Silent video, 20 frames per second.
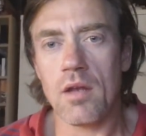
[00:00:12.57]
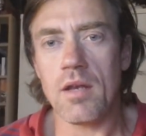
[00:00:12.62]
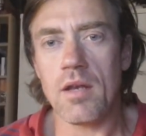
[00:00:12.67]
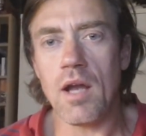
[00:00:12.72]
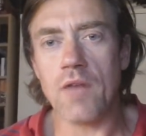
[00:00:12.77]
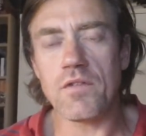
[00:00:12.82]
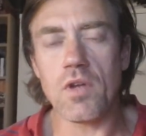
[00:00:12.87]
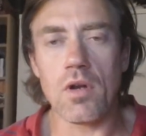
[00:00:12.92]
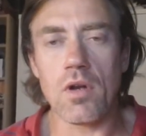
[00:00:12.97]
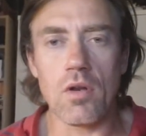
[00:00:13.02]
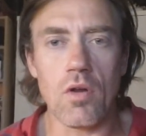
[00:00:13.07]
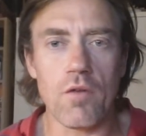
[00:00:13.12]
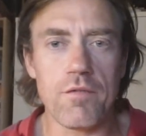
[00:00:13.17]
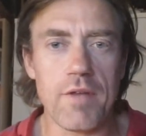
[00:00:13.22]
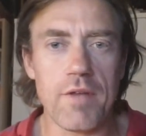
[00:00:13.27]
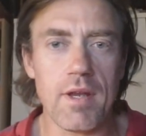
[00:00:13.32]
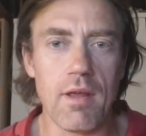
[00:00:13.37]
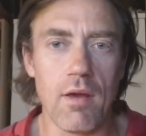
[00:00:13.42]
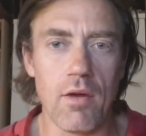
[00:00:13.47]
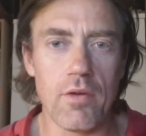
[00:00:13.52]
Now I've done a lot of
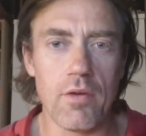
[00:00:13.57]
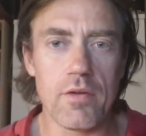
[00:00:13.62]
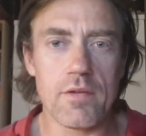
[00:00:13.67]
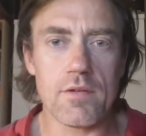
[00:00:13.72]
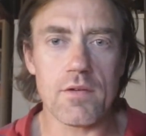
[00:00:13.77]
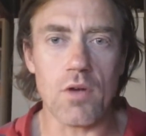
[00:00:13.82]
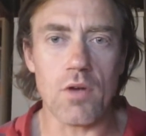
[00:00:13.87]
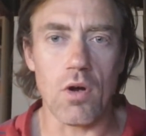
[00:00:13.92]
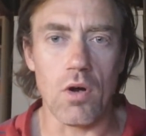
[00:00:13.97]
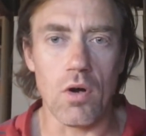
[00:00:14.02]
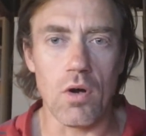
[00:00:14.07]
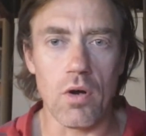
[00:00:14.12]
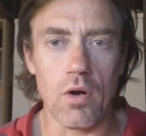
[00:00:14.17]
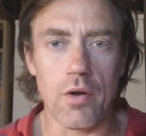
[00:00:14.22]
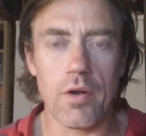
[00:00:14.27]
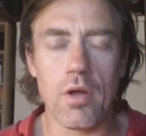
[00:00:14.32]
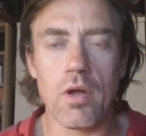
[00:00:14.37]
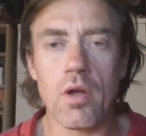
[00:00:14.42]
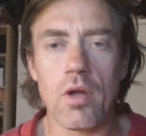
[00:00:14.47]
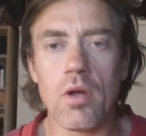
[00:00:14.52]
videos
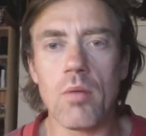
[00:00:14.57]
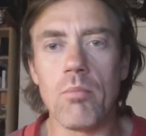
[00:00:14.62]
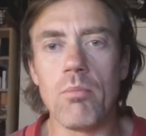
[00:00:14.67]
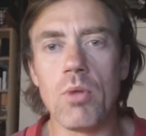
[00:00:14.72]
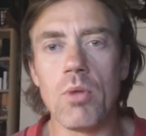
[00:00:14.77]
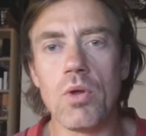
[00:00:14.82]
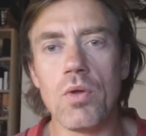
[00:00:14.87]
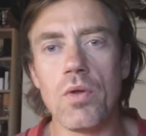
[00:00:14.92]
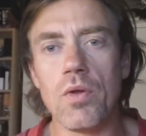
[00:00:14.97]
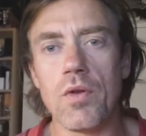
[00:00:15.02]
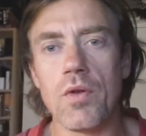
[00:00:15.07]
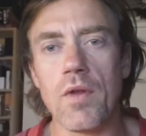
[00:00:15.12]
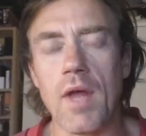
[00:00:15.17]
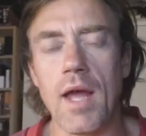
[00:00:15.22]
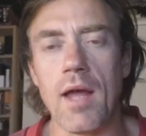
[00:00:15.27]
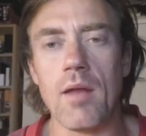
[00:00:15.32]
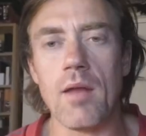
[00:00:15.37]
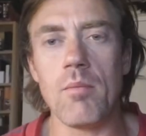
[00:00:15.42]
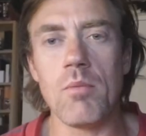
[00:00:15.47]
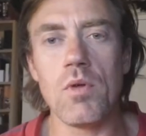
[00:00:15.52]
on mood
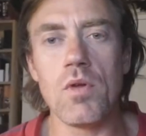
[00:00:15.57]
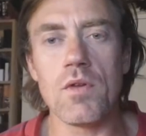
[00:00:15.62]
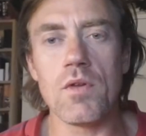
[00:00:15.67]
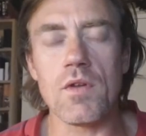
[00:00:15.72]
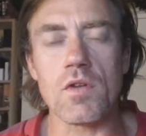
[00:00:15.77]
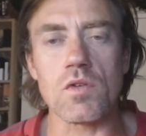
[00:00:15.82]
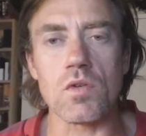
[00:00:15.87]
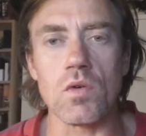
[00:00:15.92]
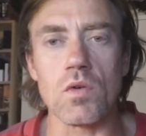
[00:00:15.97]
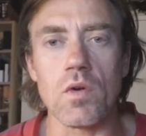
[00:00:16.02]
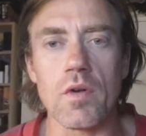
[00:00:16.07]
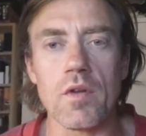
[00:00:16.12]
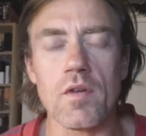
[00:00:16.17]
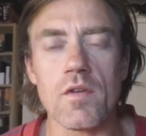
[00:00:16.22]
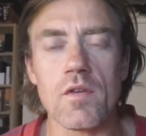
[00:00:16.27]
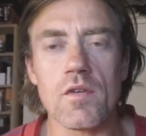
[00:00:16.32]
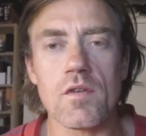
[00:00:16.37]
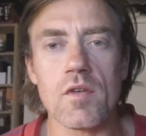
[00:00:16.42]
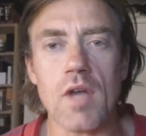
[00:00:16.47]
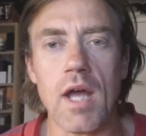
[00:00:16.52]
and mood
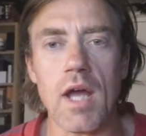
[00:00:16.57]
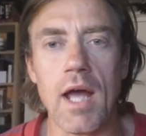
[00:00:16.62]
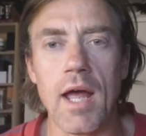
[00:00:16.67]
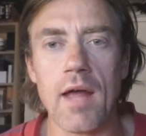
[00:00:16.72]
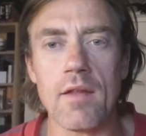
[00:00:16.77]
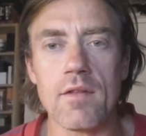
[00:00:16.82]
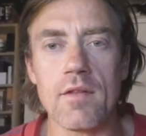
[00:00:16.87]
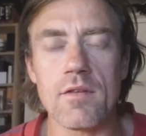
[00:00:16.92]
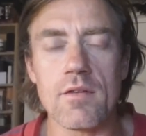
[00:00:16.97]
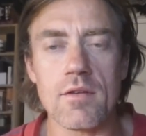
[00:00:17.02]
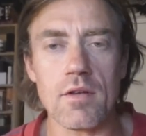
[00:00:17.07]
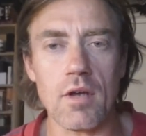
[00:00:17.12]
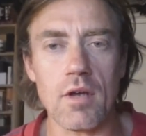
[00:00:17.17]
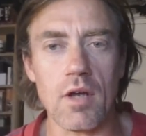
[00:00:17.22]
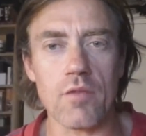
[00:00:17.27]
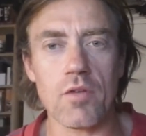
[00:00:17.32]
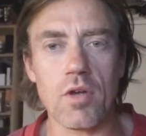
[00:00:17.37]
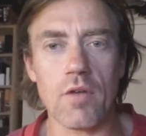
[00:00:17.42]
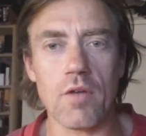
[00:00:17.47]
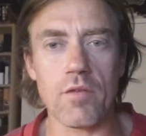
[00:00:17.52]
disorders and
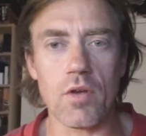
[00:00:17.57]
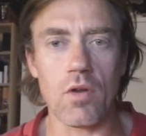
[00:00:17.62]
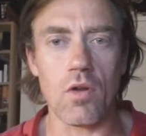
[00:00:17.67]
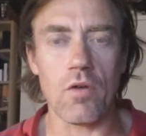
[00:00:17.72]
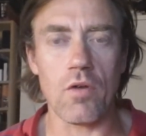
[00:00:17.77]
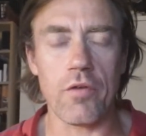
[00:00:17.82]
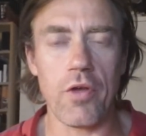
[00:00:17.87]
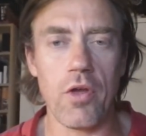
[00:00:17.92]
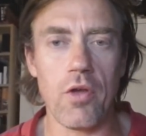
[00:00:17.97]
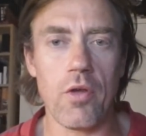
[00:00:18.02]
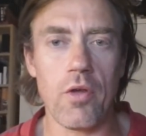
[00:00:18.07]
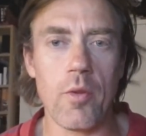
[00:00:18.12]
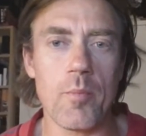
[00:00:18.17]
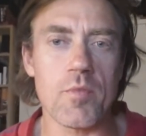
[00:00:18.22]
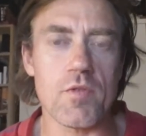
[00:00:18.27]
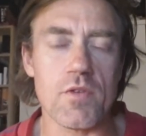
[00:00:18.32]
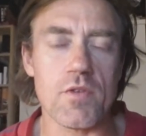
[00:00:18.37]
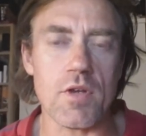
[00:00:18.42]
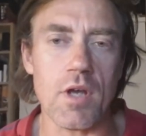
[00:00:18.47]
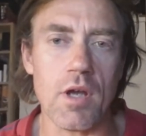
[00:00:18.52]
I've covered a lot of
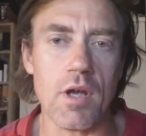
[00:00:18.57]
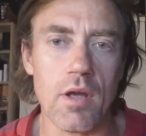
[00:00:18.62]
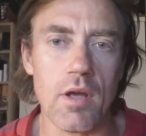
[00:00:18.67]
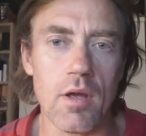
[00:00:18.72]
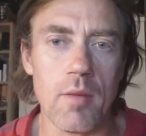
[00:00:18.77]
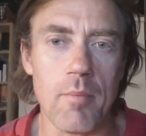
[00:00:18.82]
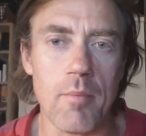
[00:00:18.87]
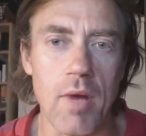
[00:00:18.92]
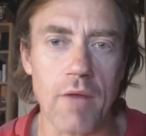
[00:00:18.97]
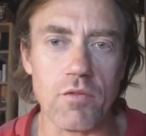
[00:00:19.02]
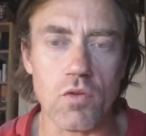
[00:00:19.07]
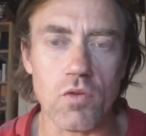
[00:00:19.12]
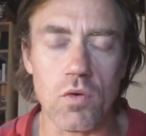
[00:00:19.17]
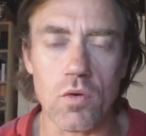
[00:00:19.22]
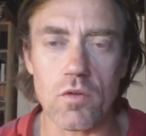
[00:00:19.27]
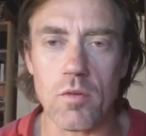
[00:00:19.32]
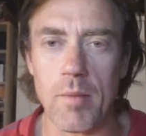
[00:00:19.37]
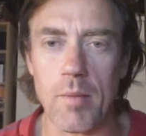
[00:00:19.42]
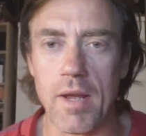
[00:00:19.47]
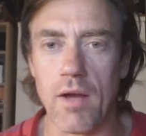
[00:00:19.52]
herbs, um, I've
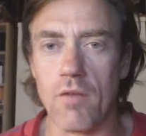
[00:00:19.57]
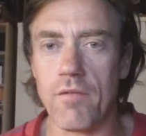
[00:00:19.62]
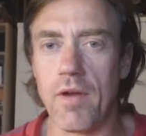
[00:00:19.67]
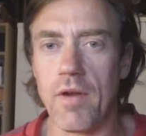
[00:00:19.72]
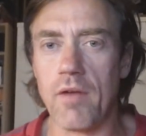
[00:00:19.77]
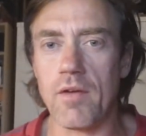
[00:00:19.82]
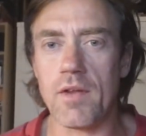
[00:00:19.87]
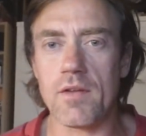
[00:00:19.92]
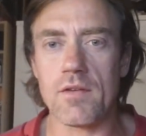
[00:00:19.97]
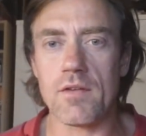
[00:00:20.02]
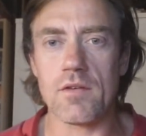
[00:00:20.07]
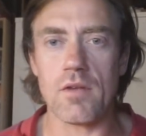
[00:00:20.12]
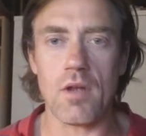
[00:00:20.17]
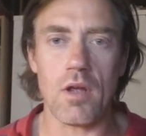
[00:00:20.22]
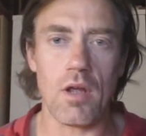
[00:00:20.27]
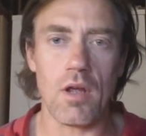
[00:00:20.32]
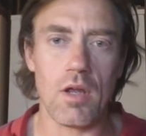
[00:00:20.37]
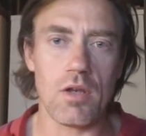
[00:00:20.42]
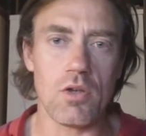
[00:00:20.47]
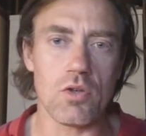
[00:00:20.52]
talked about various
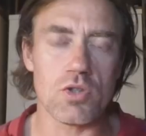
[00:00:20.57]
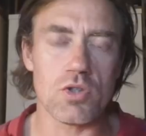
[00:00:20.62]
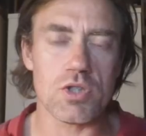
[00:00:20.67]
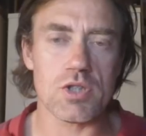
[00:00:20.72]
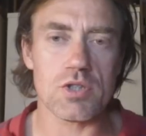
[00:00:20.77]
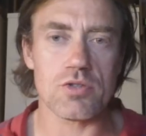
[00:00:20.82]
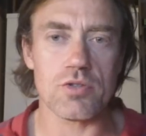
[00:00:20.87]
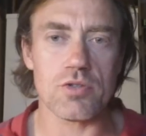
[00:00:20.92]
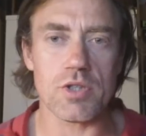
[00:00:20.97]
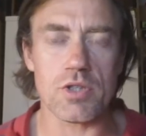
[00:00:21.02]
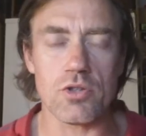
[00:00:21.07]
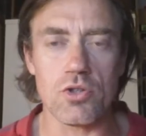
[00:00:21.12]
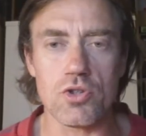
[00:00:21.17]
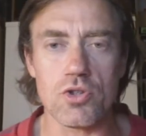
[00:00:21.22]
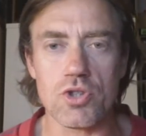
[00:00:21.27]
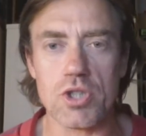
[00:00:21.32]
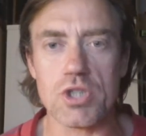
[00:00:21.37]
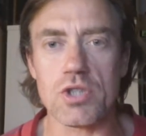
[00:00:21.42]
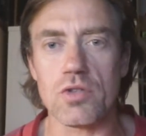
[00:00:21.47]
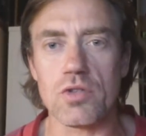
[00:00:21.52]
uh, nutri
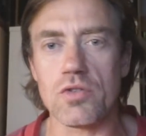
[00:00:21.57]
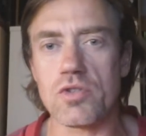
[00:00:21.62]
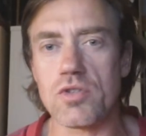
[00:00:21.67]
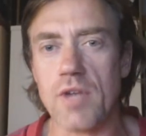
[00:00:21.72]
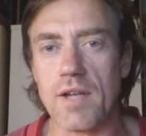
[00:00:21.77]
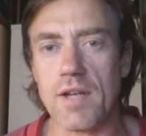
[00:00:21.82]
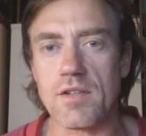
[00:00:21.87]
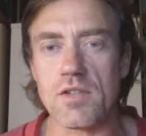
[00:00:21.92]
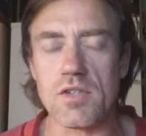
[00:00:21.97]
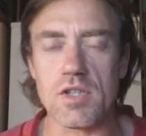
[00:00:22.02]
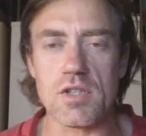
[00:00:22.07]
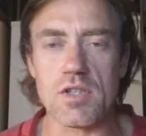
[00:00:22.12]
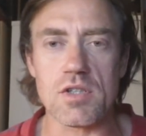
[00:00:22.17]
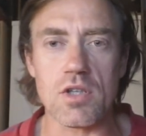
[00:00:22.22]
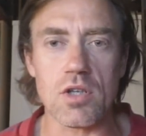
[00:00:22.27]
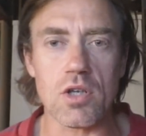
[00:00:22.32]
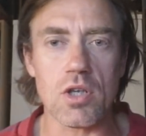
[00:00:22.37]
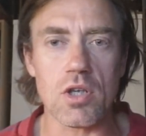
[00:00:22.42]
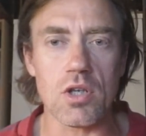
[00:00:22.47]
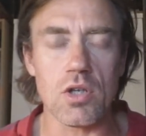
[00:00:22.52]
nutritional strategies
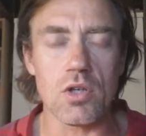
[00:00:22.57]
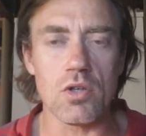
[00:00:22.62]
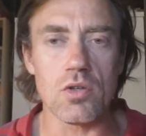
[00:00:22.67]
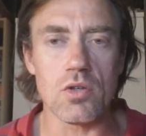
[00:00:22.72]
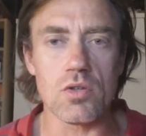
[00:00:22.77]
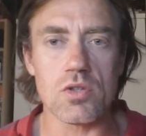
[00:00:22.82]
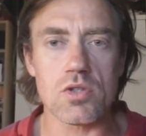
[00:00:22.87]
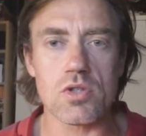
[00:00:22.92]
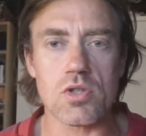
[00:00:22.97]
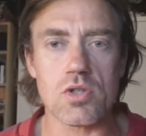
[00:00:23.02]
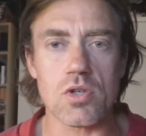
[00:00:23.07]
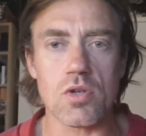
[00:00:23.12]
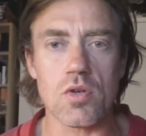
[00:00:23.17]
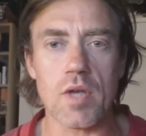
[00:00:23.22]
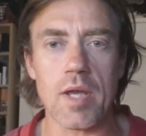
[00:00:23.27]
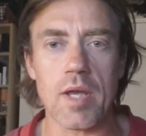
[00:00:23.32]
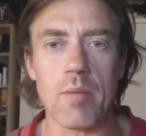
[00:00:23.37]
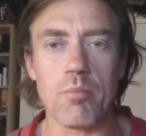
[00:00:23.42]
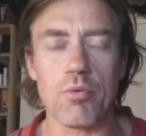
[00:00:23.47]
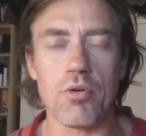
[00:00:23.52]
that can use
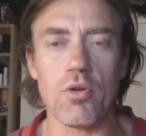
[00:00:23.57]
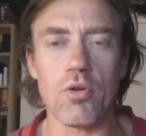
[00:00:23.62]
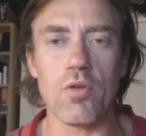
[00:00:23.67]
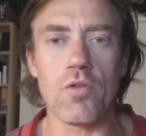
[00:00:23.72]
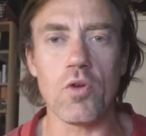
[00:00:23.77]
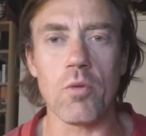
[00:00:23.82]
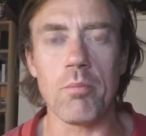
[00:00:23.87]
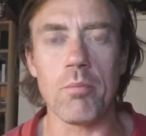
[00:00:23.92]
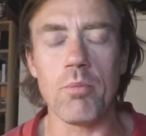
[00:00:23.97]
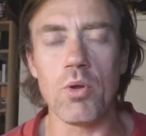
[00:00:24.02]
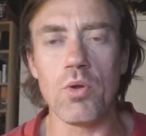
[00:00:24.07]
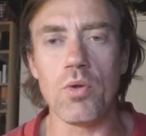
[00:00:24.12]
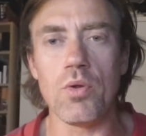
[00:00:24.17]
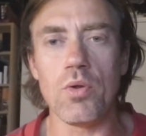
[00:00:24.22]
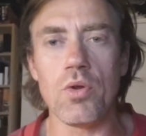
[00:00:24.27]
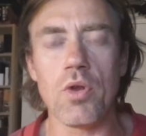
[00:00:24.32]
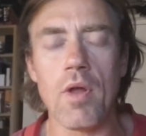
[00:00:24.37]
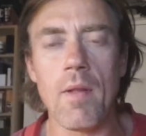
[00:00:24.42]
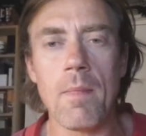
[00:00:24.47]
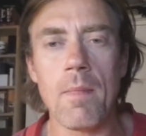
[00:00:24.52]
to improve your
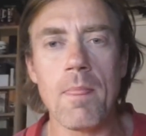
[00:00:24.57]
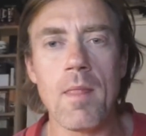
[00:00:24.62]
mood.